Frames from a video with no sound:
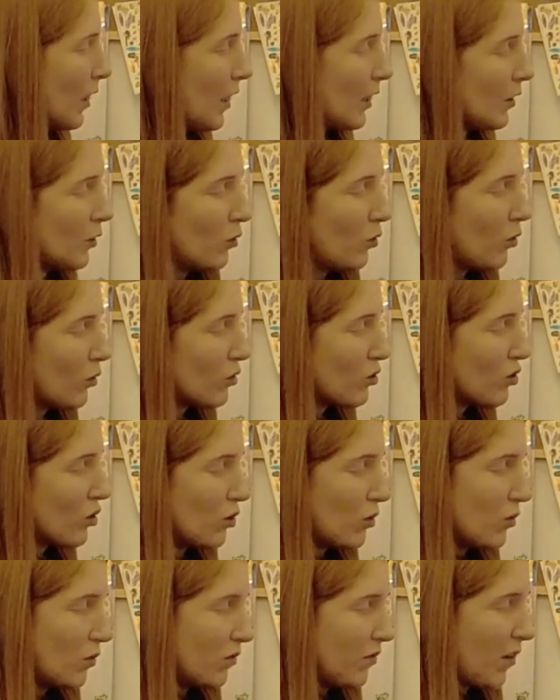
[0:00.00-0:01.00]
And you're not
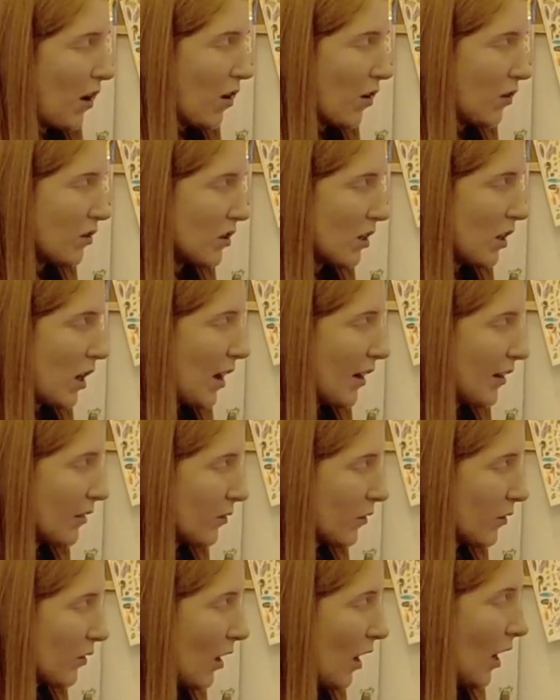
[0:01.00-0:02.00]
too far to line.
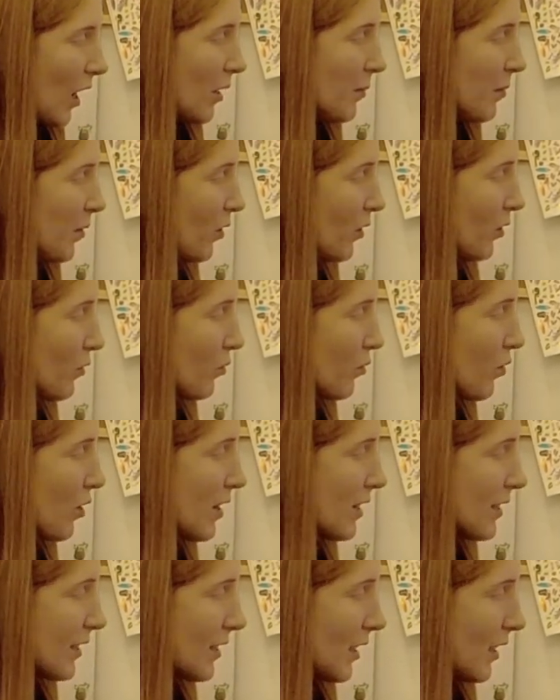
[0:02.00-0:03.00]
Okay, but on the right